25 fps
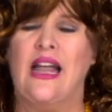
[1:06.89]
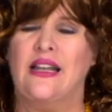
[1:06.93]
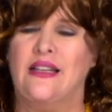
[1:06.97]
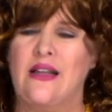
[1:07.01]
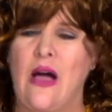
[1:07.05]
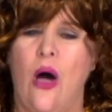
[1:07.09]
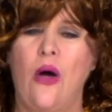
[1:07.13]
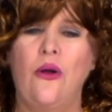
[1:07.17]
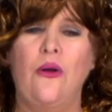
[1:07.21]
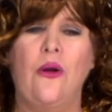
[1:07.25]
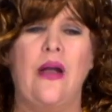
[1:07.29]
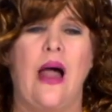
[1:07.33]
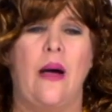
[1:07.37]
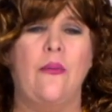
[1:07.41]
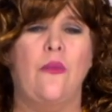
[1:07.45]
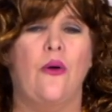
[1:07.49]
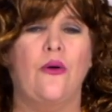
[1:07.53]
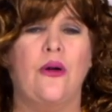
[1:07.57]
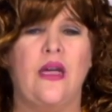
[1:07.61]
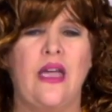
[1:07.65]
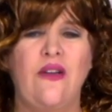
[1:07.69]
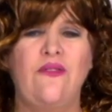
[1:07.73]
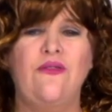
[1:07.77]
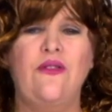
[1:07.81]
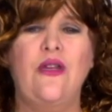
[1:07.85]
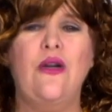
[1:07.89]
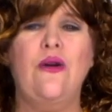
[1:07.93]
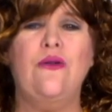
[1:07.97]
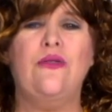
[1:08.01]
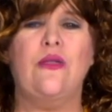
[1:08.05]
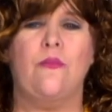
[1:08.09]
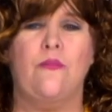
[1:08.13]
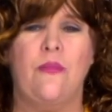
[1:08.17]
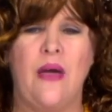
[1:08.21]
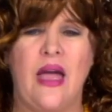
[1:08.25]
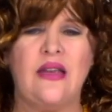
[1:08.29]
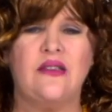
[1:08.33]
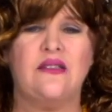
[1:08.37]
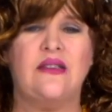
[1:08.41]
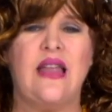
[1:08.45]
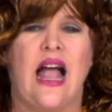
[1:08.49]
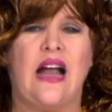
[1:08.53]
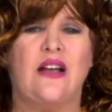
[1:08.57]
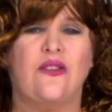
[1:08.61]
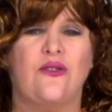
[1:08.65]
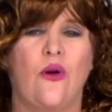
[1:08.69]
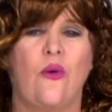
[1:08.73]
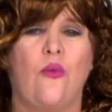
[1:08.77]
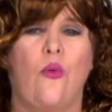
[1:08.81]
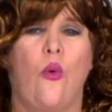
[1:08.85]
Donald, I'm going to give you the best
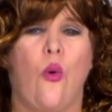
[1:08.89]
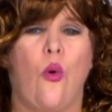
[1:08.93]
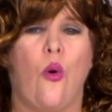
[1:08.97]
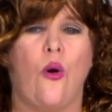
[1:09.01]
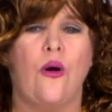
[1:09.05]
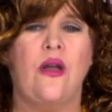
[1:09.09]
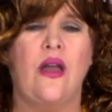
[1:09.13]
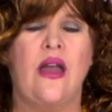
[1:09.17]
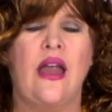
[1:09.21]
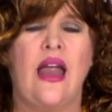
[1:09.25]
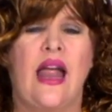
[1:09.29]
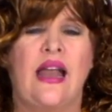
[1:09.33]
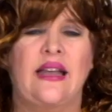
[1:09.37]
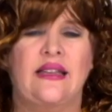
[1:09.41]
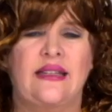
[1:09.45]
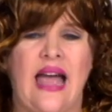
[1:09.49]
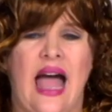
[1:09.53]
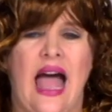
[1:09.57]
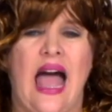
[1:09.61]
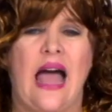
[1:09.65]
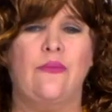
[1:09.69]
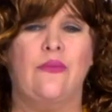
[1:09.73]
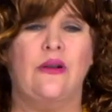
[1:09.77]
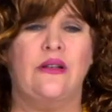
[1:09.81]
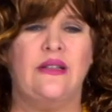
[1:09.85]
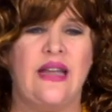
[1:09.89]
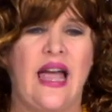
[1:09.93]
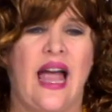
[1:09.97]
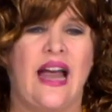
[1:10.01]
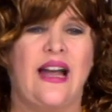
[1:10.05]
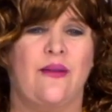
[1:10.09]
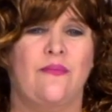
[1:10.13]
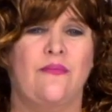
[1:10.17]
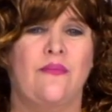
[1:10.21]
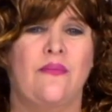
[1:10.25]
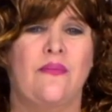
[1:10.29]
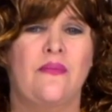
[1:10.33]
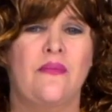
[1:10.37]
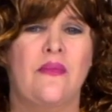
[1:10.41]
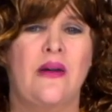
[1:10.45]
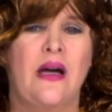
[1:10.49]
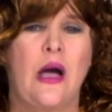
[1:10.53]
actor award tied with Tatum,